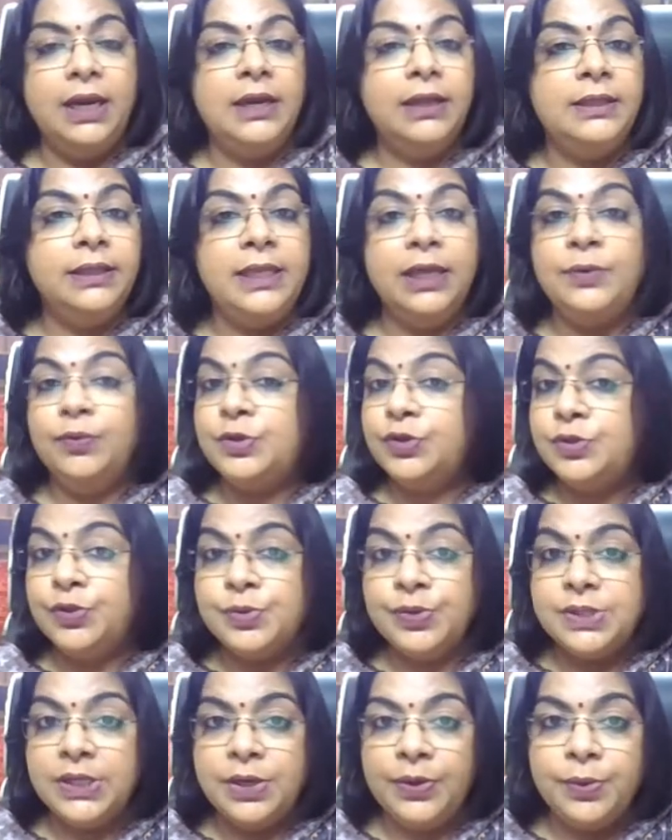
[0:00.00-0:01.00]
there was no
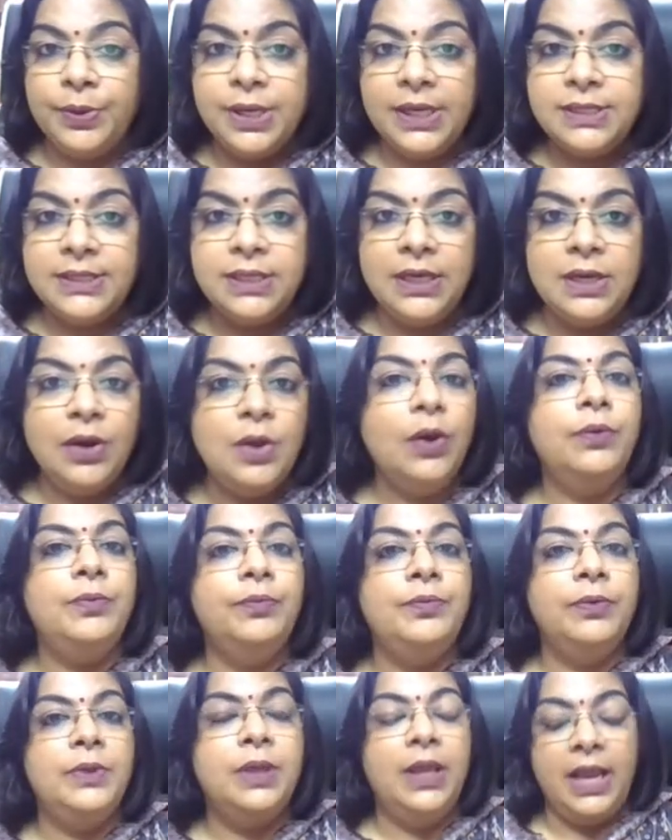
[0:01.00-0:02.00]
surrogacy law
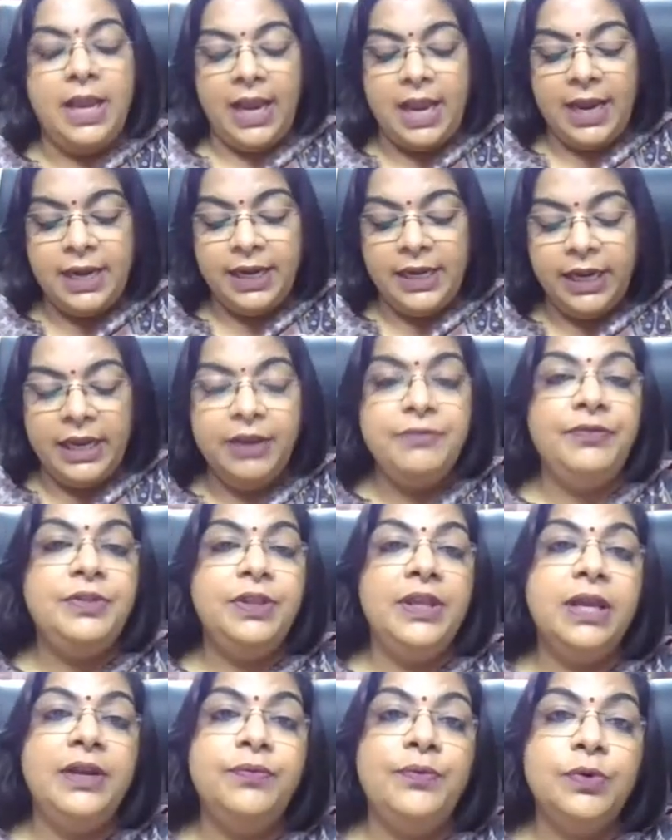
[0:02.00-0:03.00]
and if
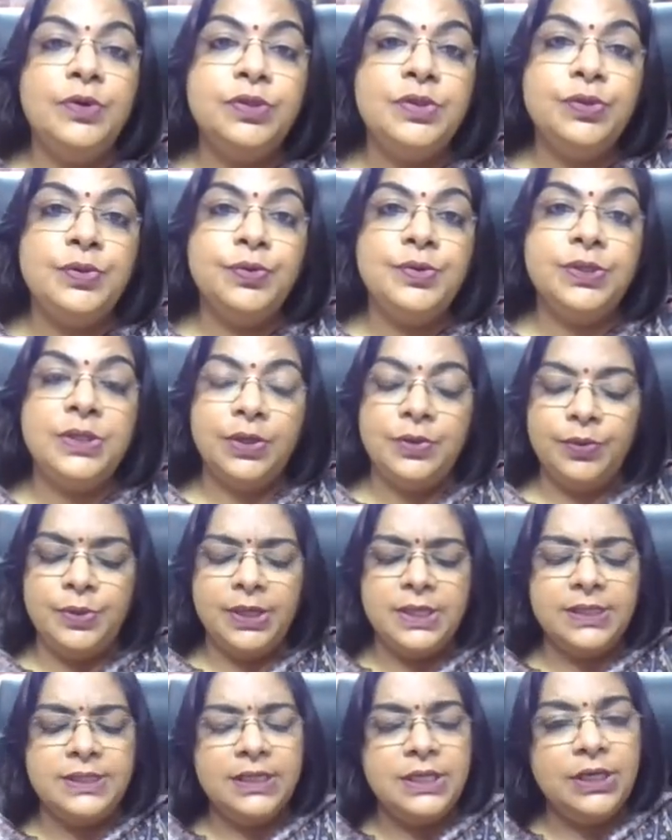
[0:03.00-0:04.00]
there was no
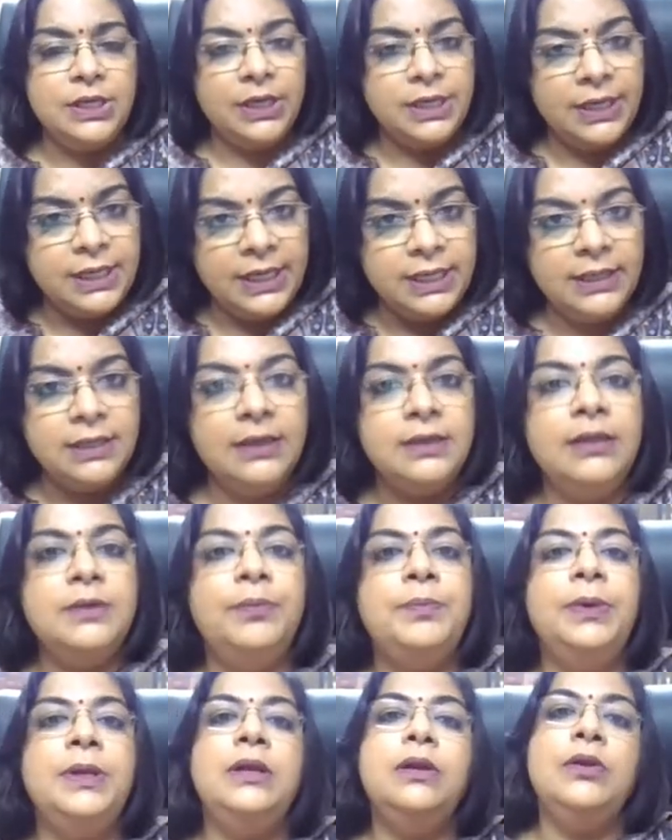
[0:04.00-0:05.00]
surrogacy, neither the
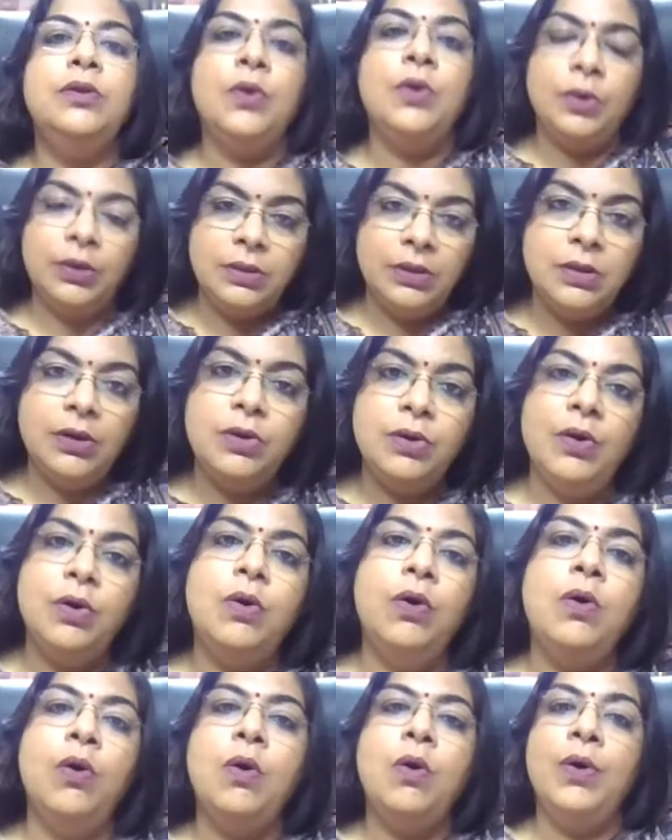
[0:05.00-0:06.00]
bill nor the
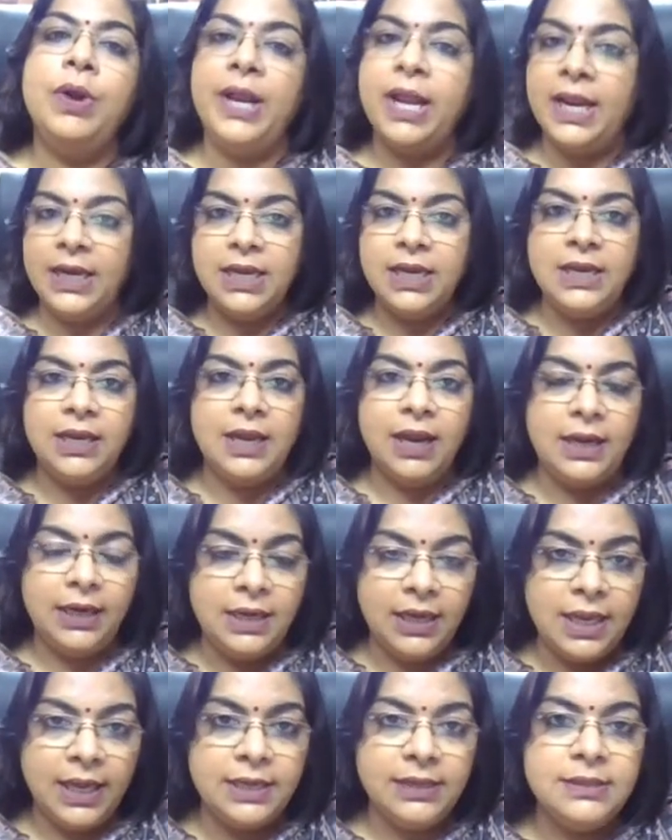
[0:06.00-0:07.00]
law or any
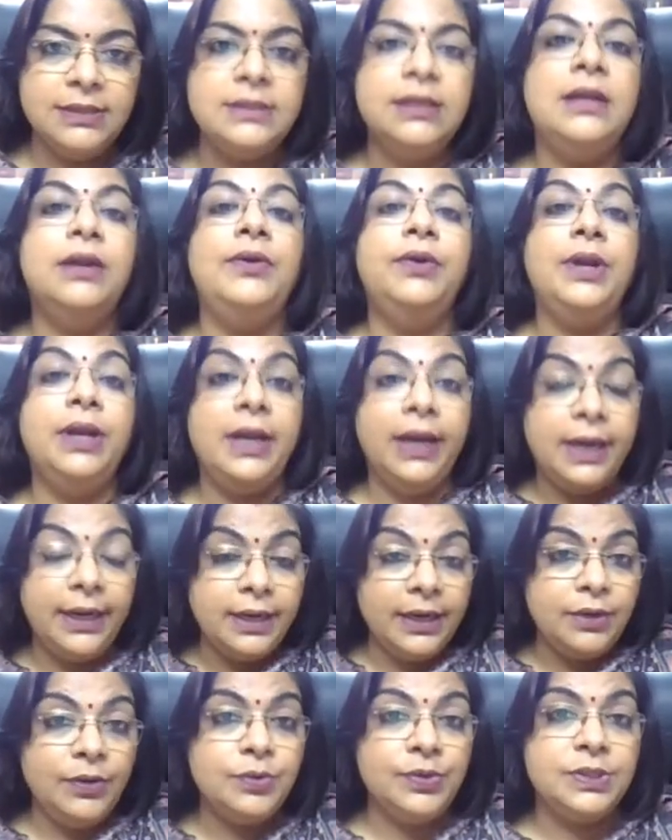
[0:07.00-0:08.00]
guidelines
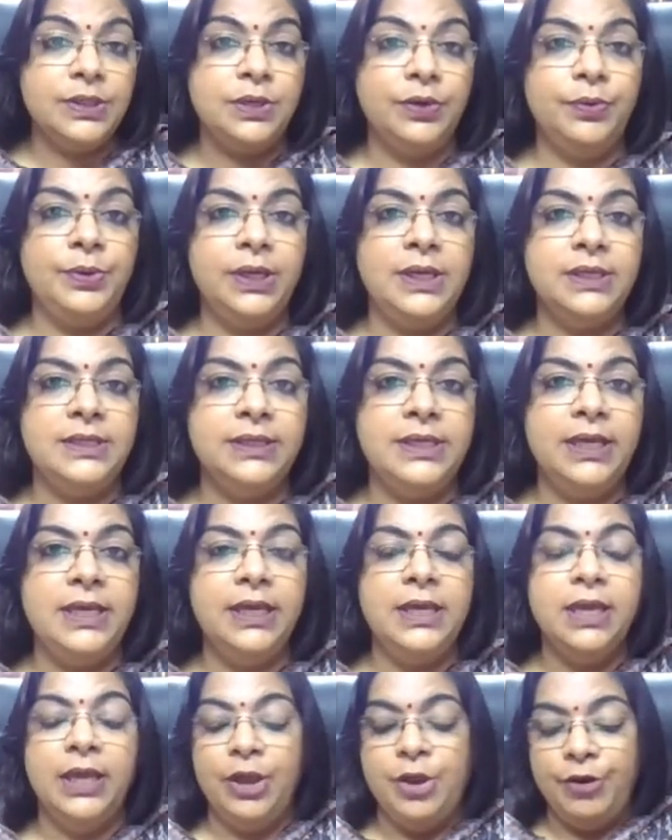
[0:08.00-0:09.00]
related to
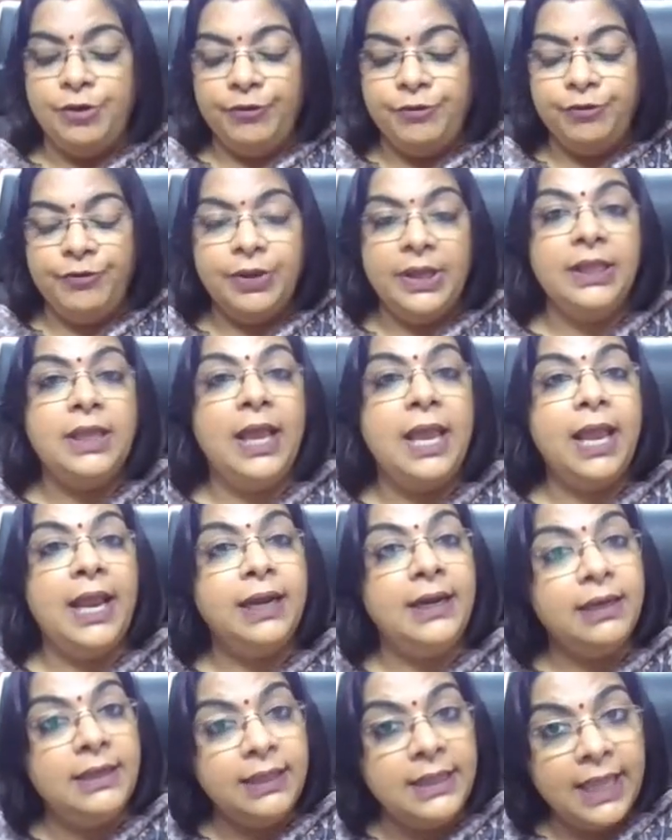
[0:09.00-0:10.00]
surrogacy,
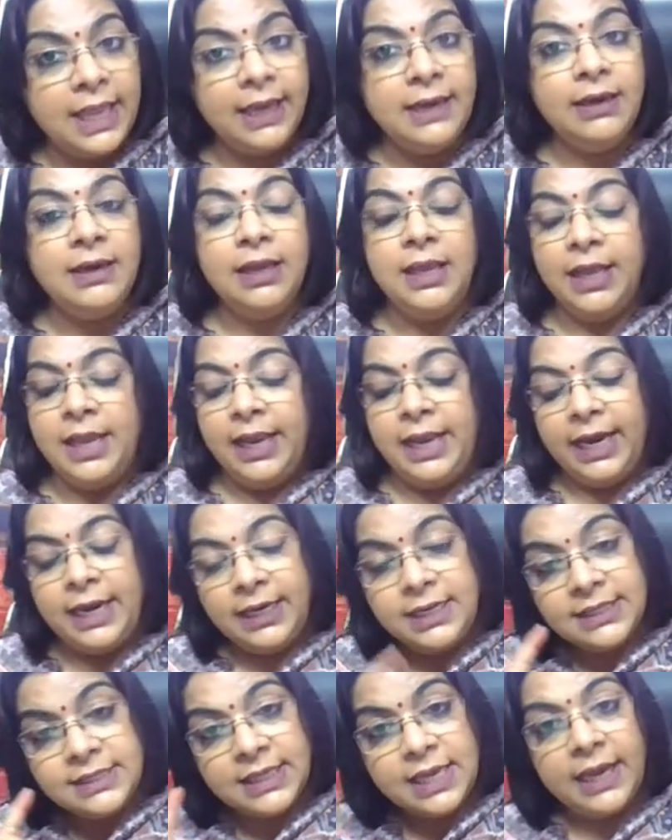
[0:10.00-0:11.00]
and then
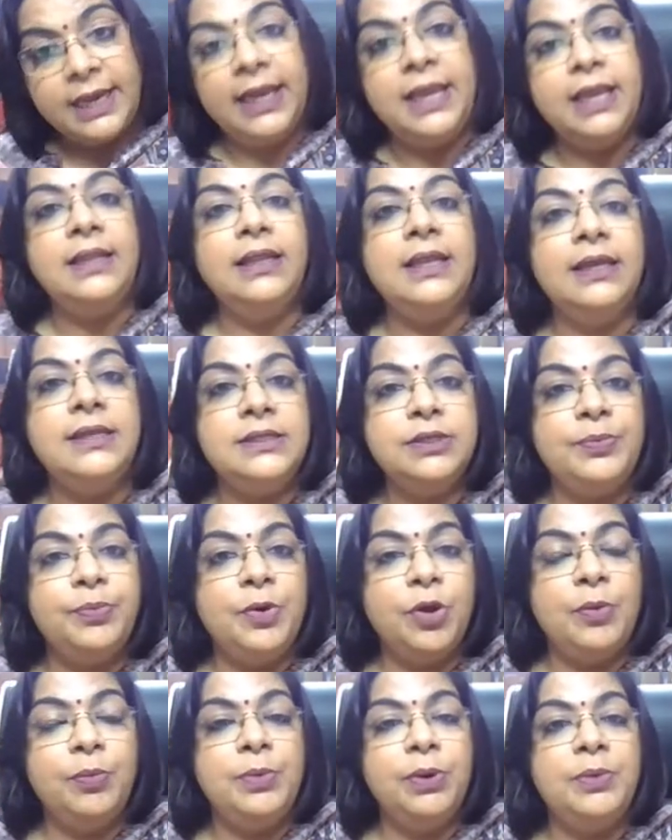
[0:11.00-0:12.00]
it is again there is a
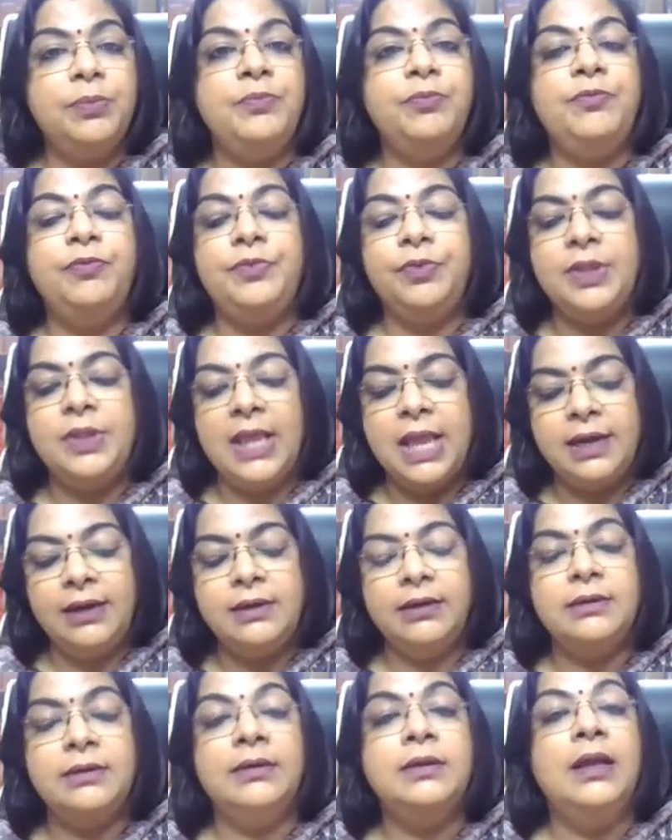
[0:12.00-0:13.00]
problem
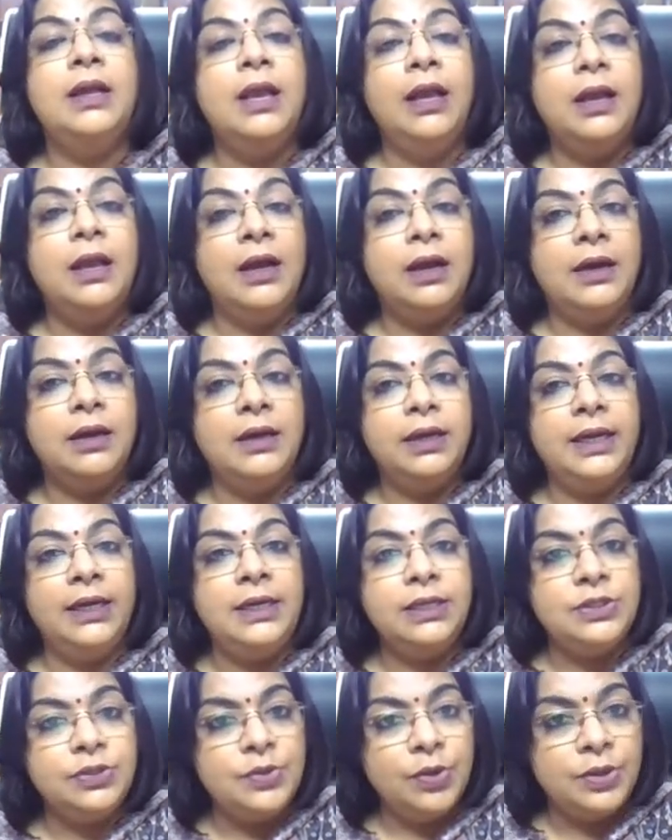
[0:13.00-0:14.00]
that uh, it
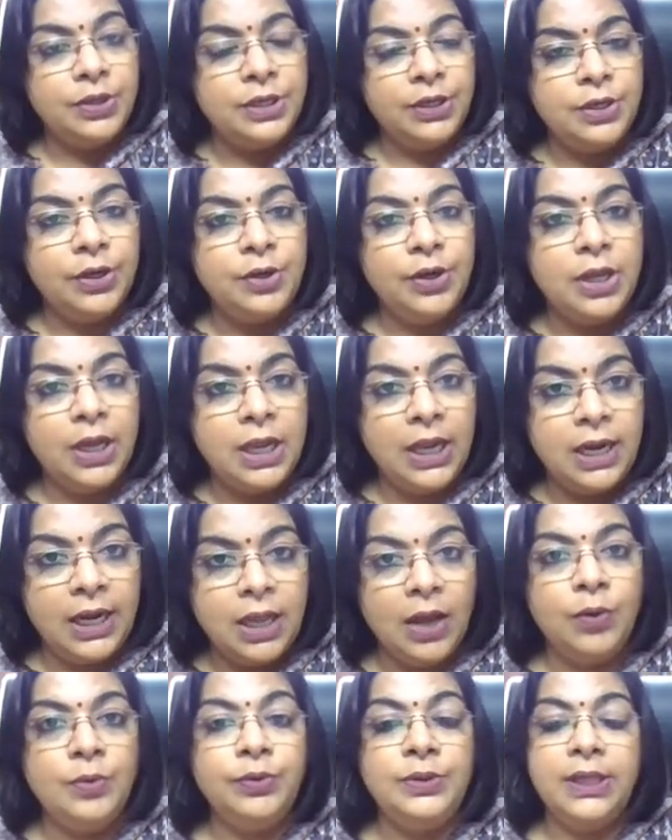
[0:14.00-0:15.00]
is not at all
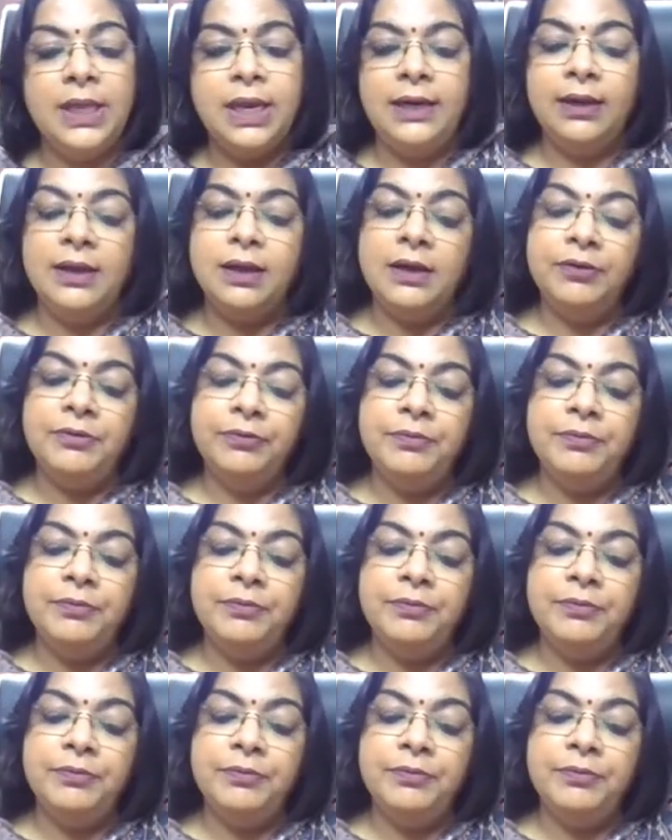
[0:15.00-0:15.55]
allowed that a